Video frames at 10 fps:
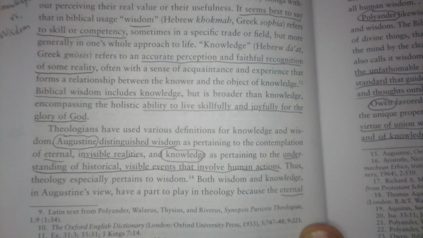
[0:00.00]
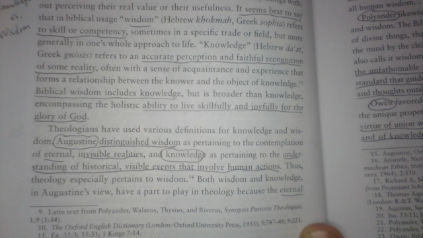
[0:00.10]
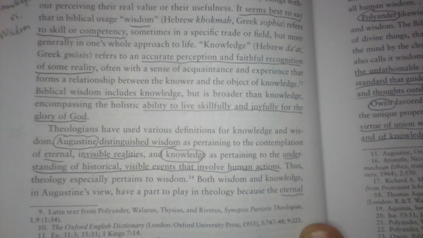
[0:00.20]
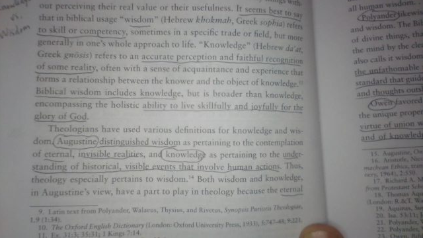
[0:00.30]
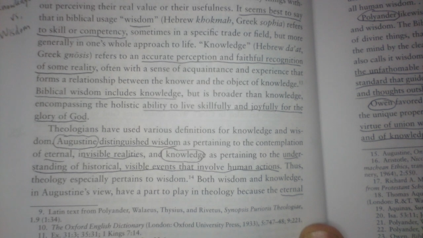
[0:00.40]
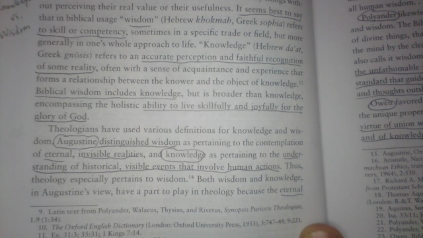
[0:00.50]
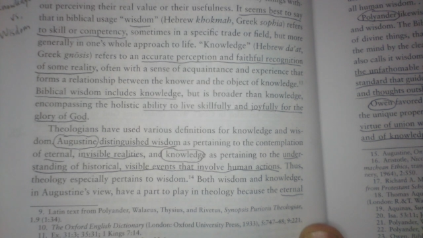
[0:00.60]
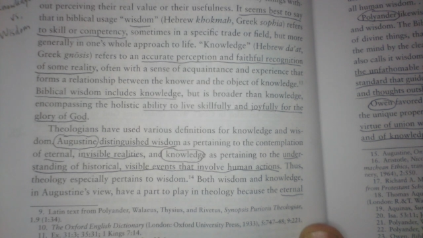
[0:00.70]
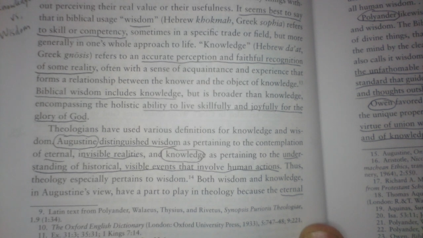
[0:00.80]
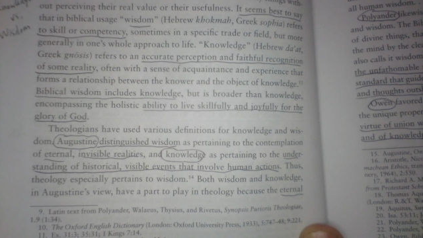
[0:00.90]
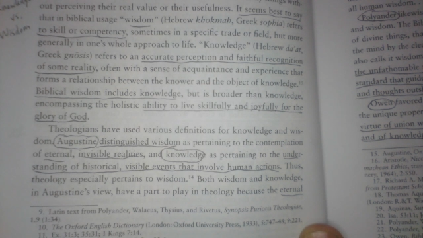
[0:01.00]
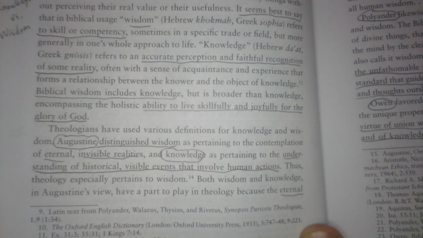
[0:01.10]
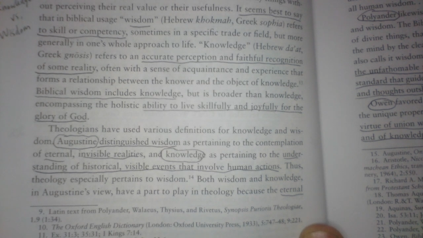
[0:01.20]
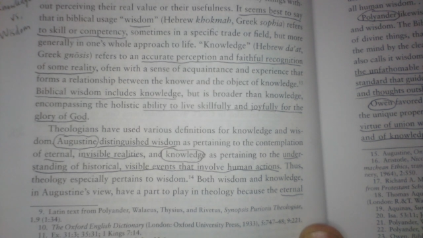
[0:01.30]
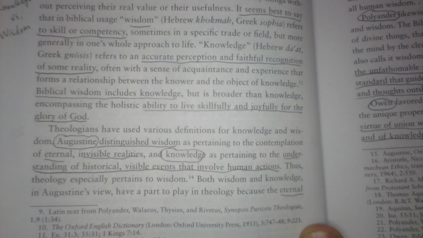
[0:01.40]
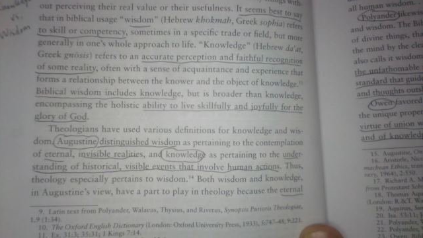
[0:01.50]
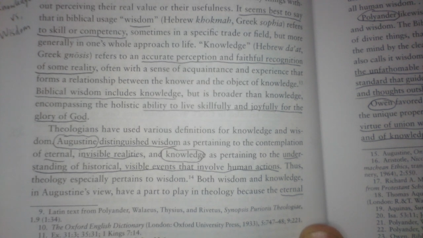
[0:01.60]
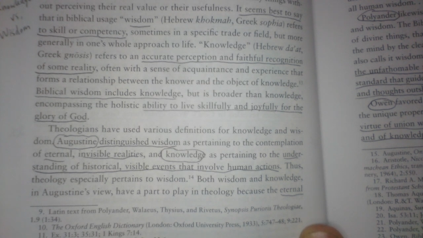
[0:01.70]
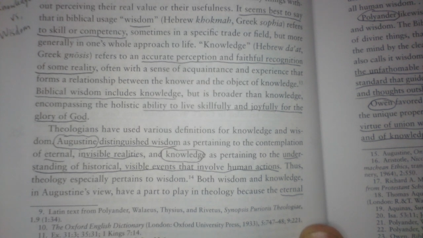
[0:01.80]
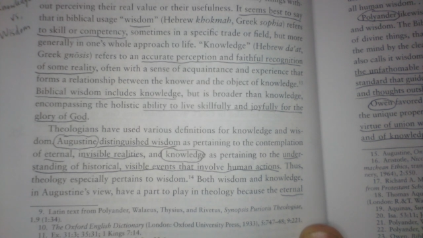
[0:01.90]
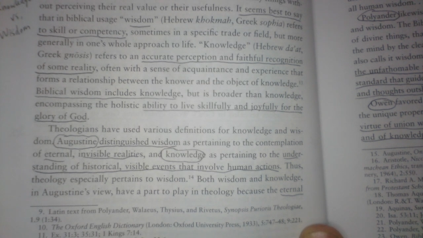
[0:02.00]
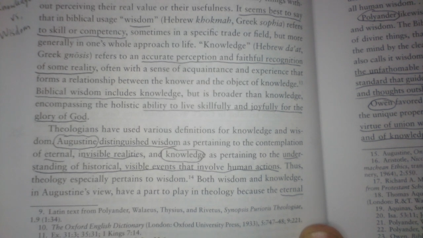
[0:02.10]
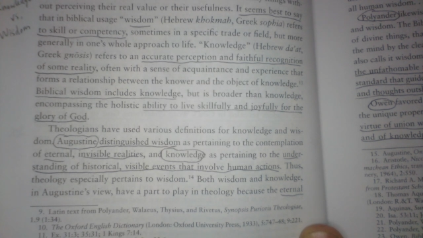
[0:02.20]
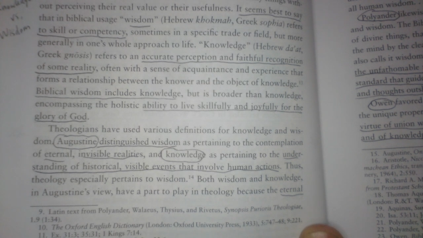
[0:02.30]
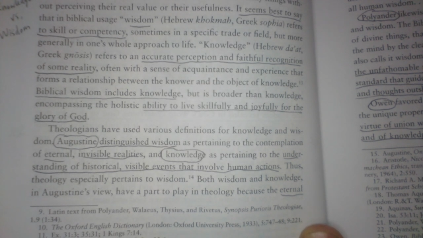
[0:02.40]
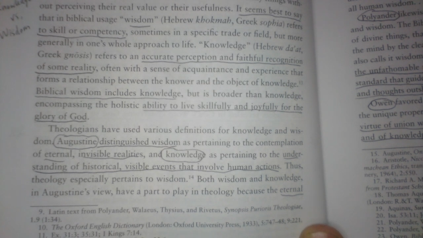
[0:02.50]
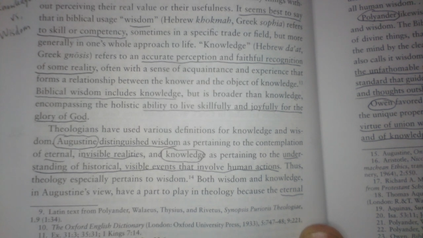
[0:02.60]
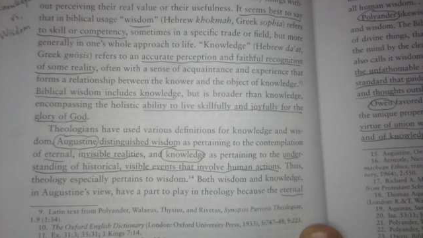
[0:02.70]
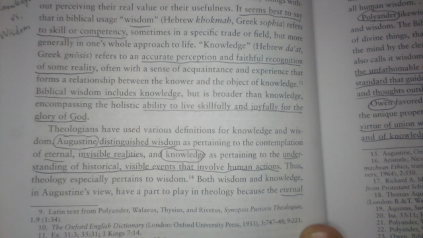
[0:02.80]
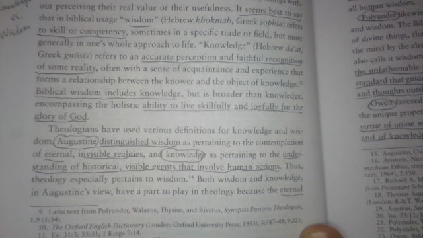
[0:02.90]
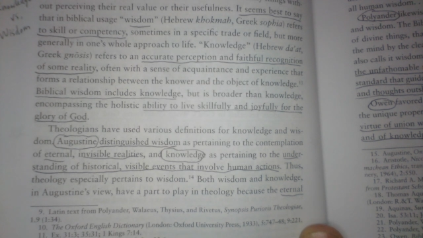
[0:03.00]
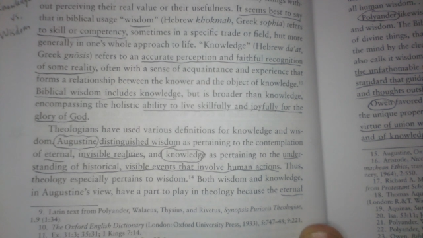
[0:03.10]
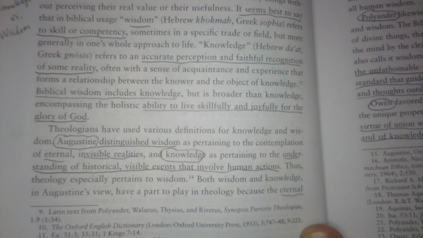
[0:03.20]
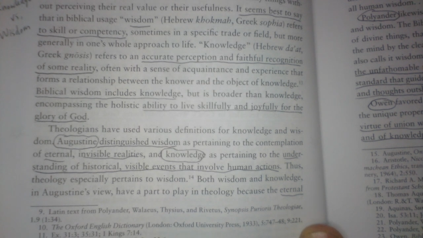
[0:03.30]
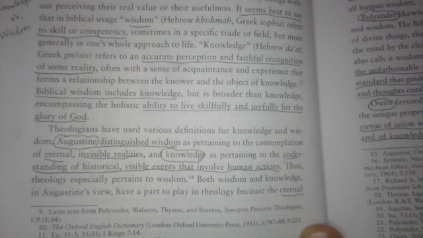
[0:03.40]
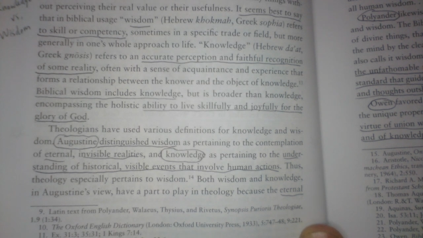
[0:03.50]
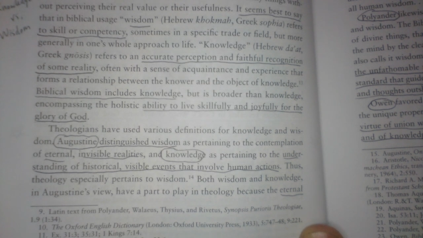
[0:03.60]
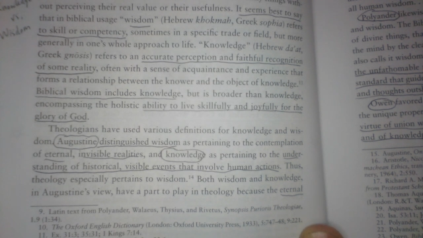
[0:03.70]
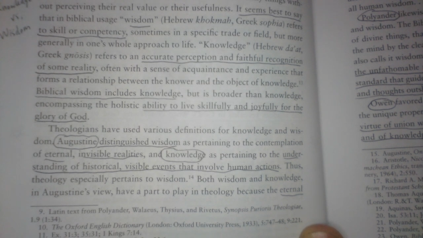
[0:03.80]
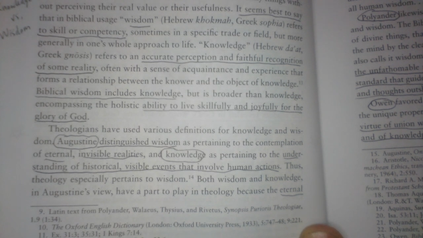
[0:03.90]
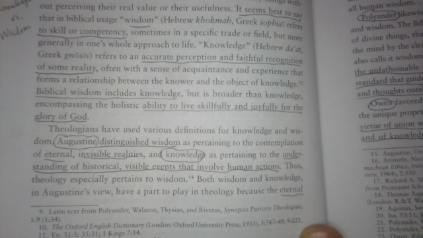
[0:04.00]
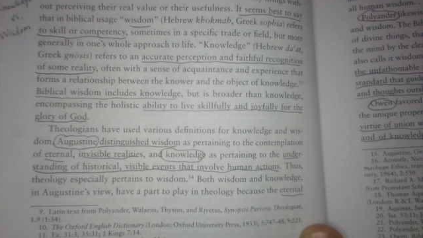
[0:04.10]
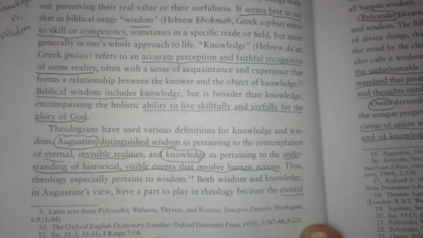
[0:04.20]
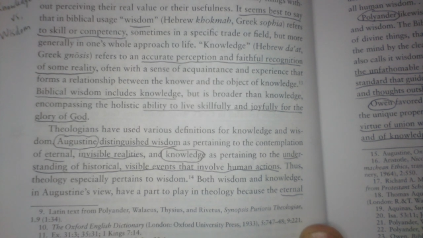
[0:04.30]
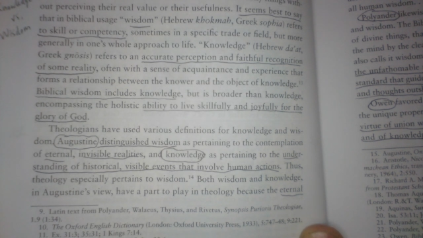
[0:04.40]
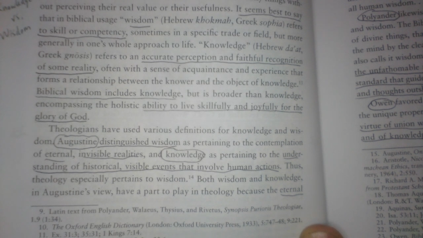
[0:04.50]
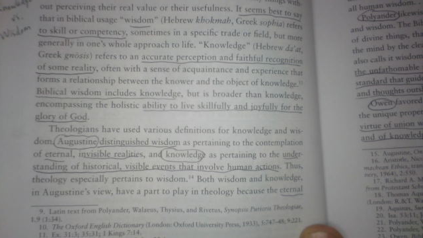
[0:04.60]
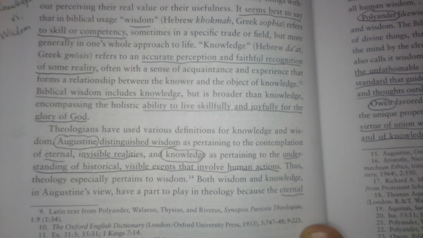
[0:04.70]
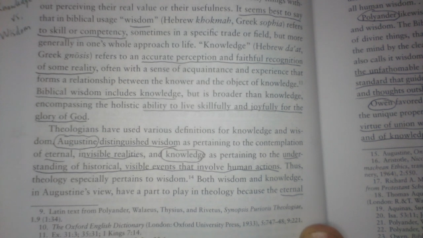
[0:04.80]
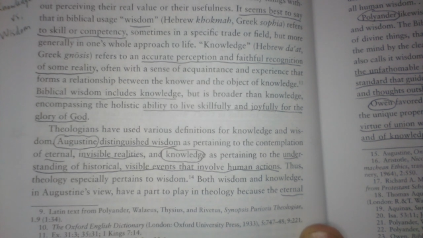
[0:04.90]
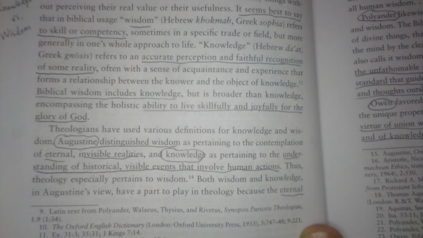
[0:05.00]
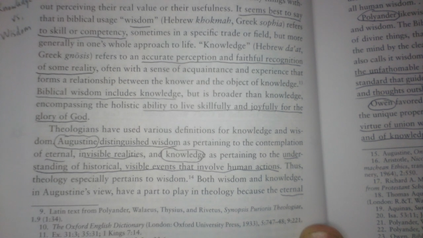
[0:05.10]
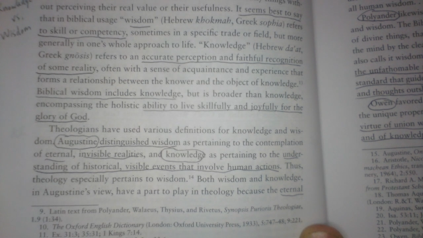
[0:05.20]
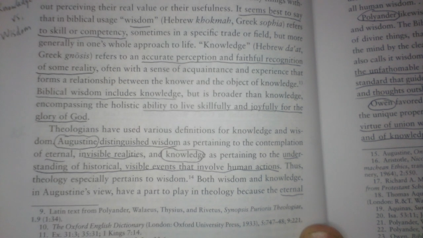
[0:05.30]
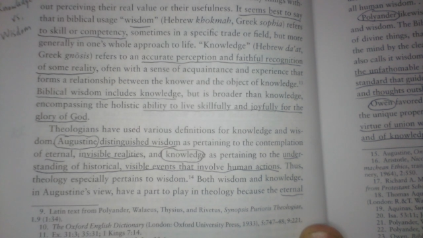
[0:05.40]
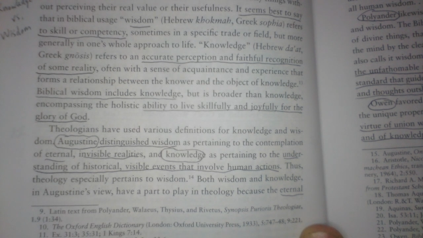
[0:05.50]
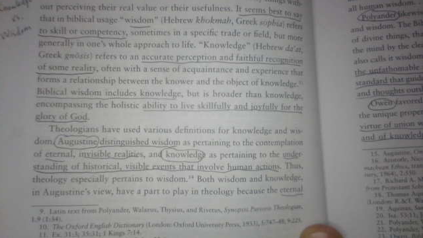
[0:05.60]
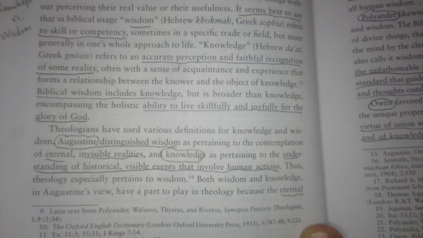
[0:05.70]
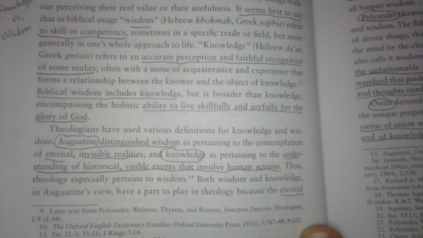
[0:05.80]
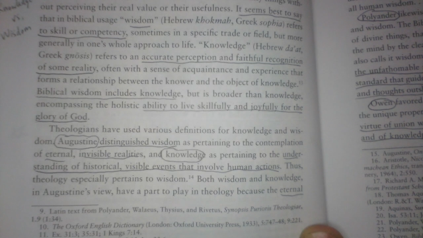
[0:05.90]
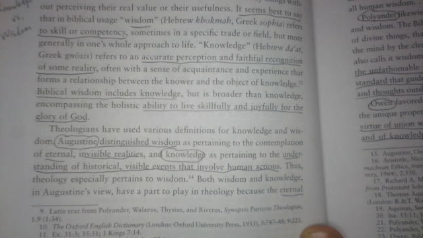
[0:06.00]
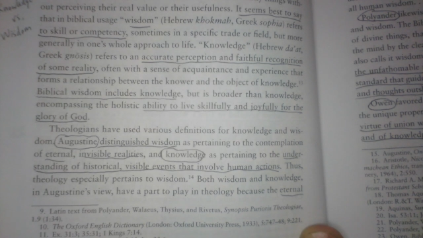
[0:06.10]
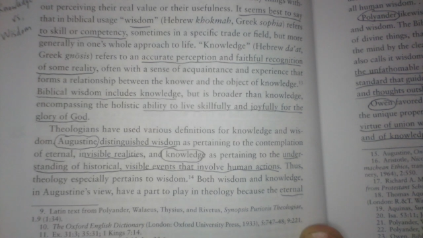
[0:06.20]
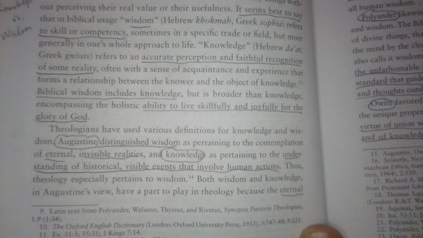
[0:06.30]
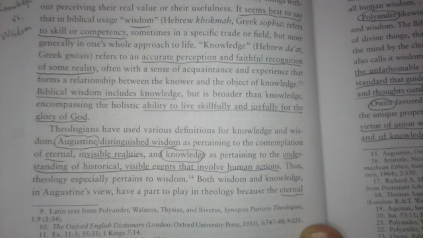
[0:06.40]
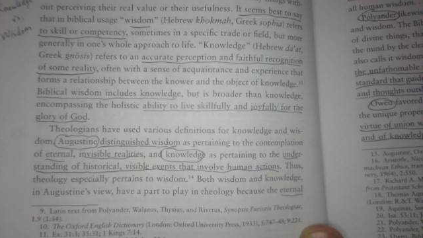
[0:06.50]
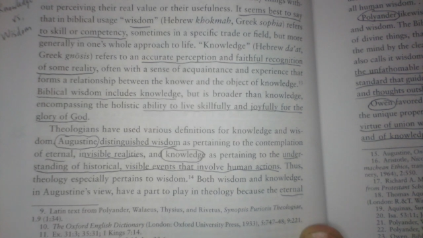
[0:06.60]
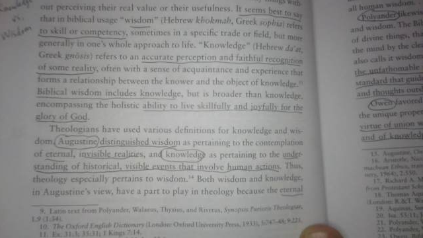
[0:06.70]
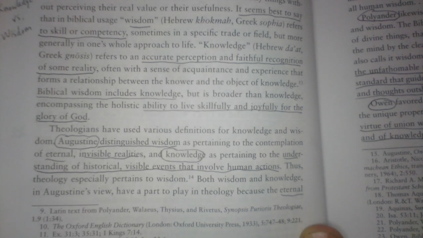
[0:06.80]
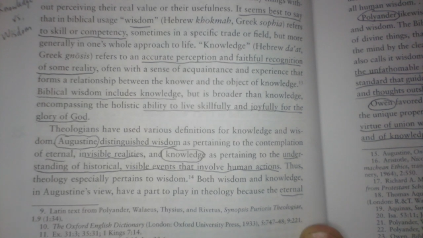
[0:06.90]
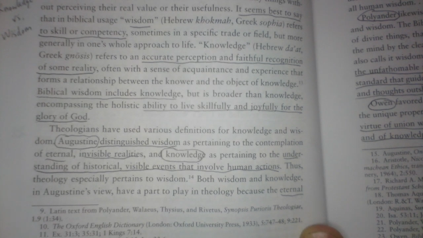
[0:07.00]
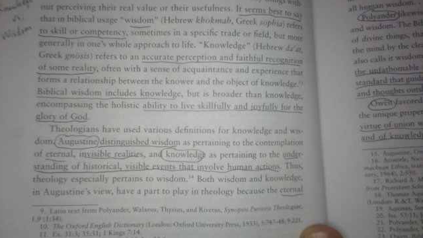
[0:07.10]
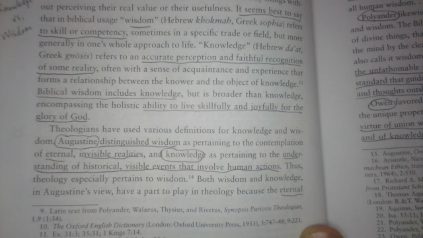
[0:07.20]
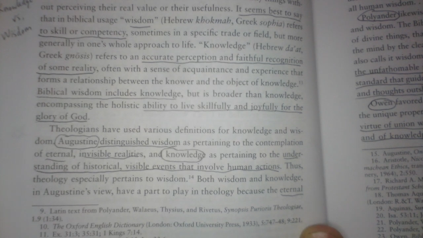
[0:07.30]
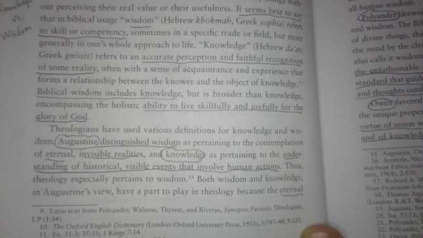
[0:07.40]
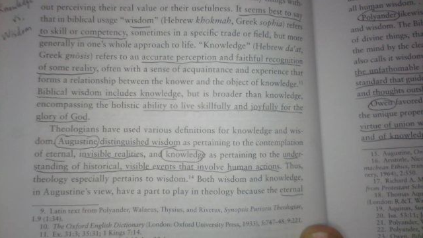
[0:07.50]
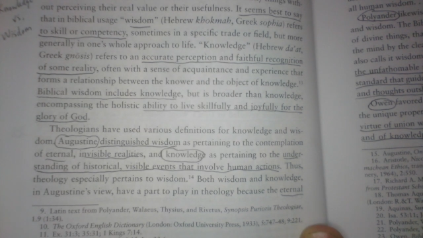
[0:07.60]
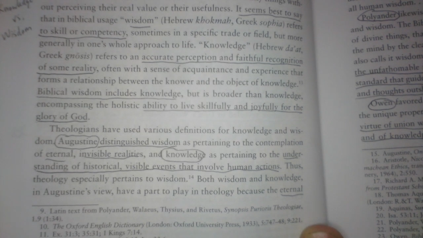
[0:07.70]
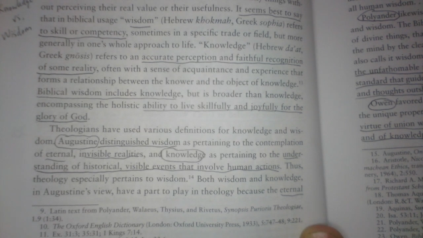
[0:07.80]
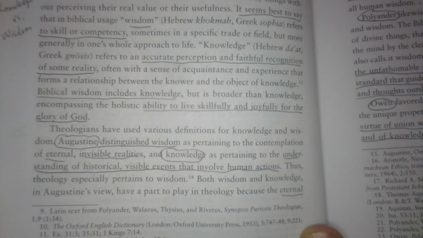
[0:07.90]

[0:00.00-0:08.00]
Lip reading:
Nobody's mouth can be seen.